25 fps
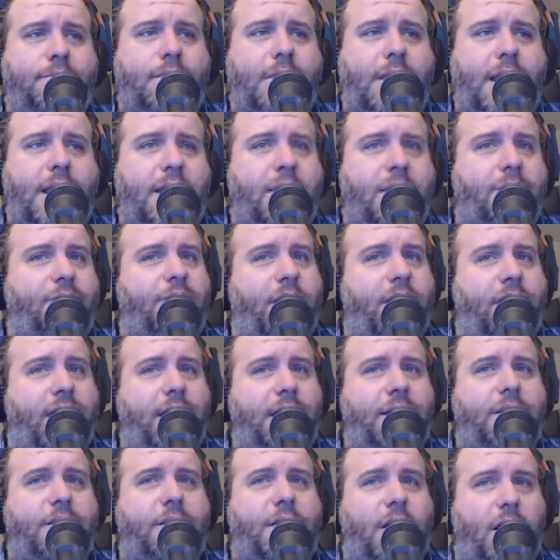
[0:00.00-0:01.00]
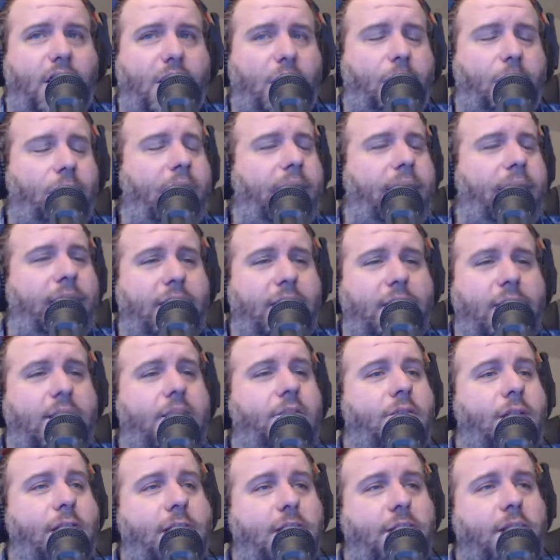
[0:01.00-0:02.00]
It's a very heartbreaking
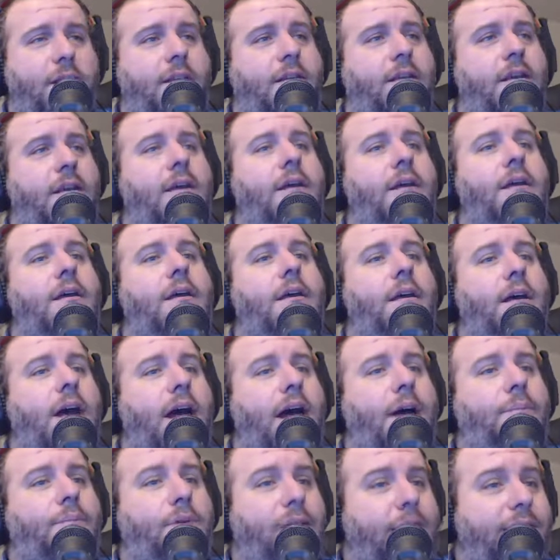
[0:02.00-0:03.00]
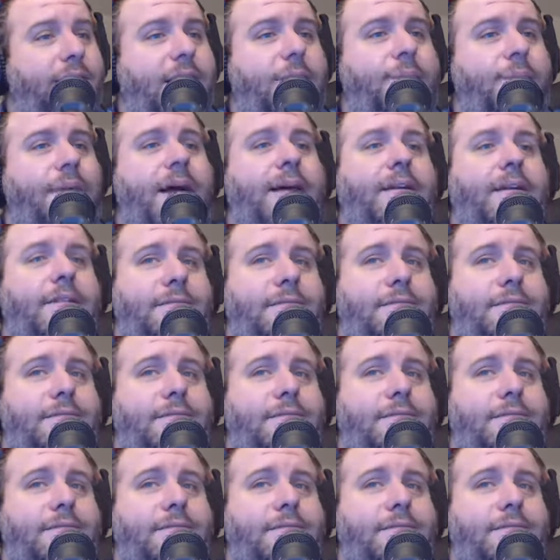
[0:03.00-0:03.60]
situation. Please come back.